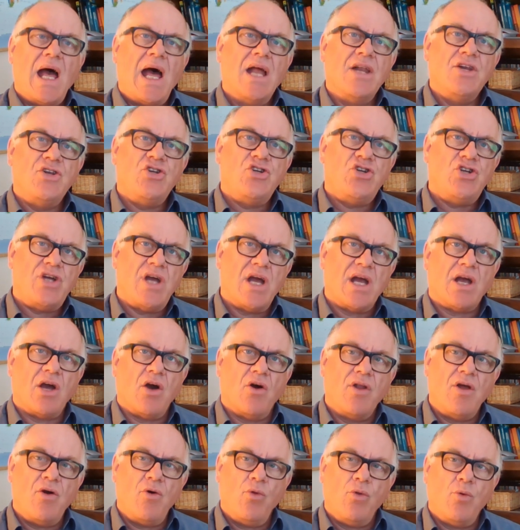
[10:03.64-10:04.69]
and check
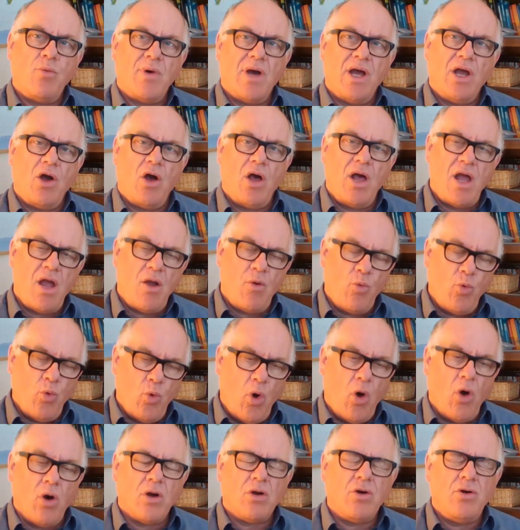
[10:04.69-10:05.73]
on all the way,
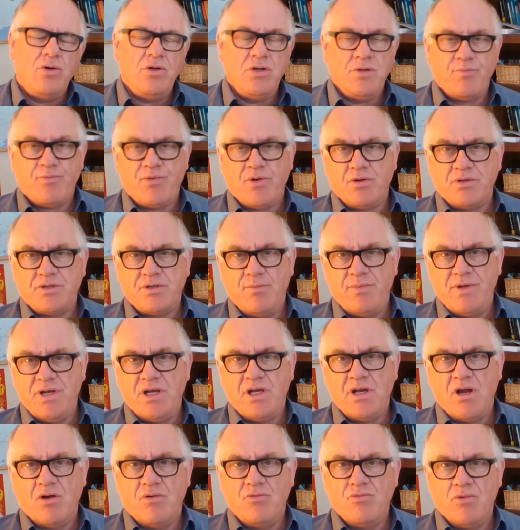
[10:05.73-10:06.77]
what could possibly
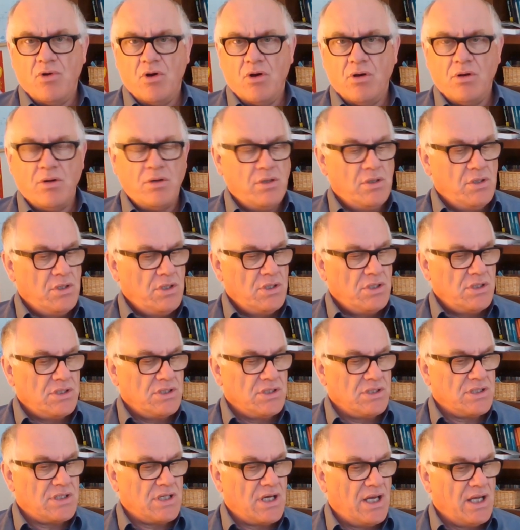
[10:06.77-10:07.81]
go wrong.
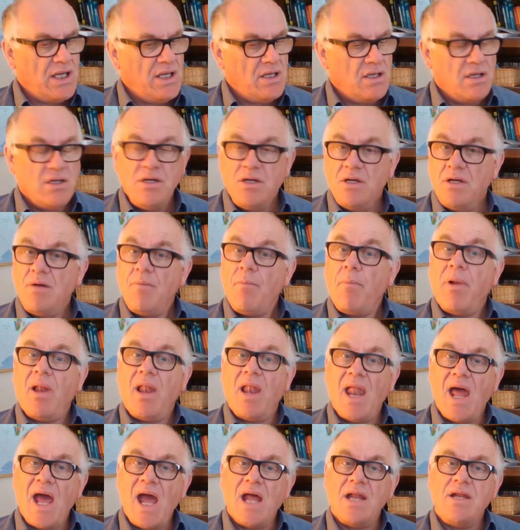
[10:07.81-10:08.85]
Okay,
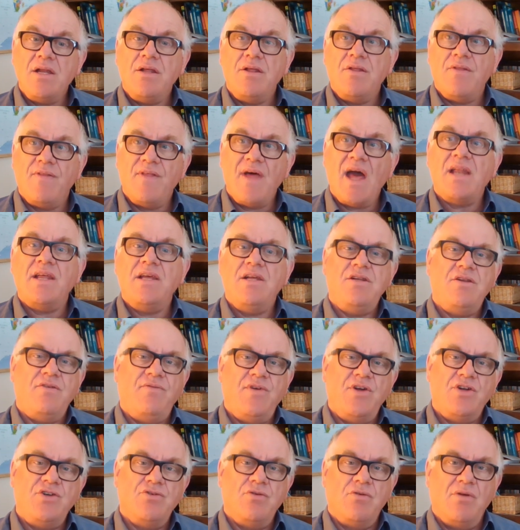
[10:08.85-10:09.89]
plan that
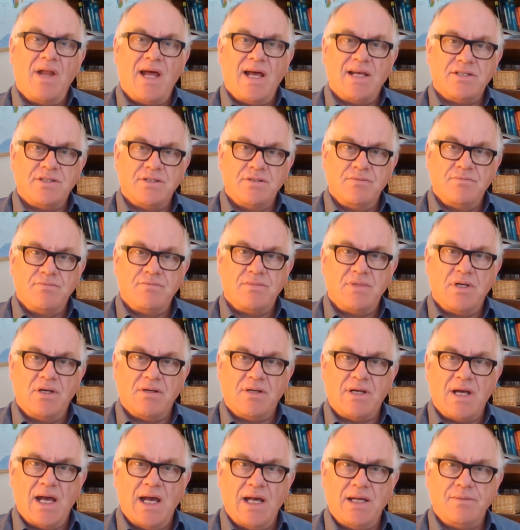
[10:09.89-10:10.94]
individual lesson.
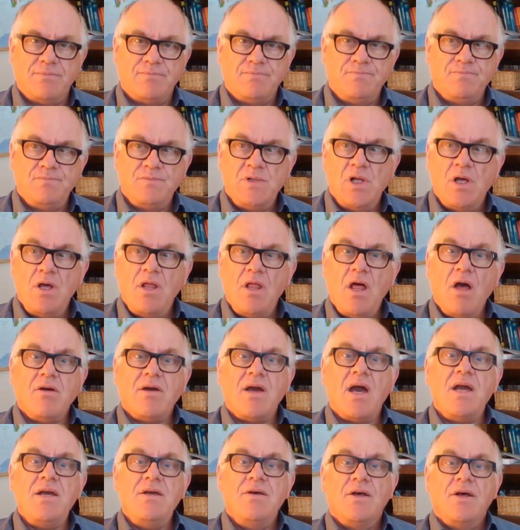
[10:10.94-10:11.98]
Okay,
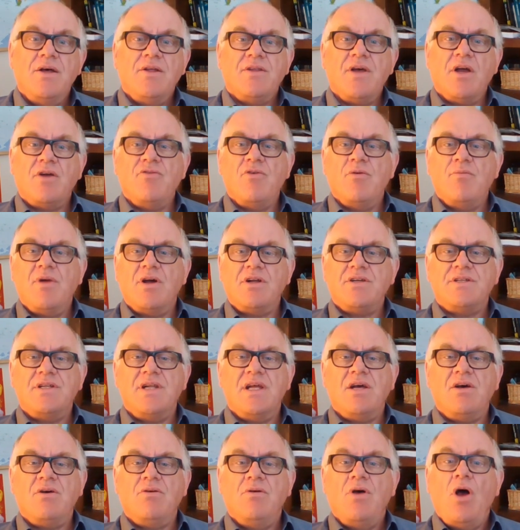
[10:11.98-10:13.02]
thank you very much
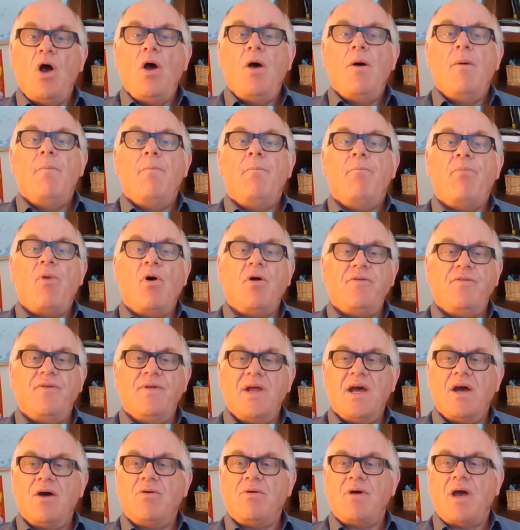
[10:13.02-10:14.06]
now. Bye for
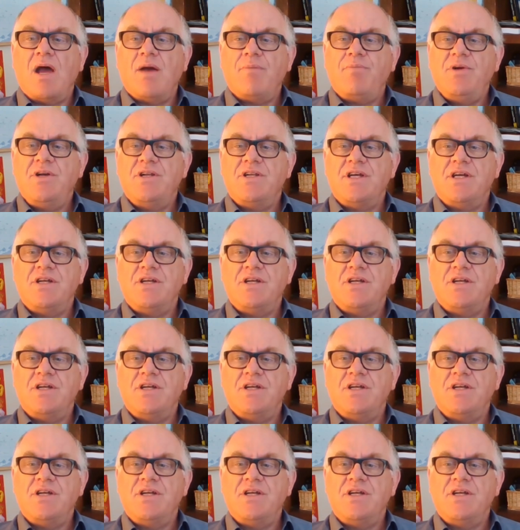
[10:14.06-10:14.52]
now. Happy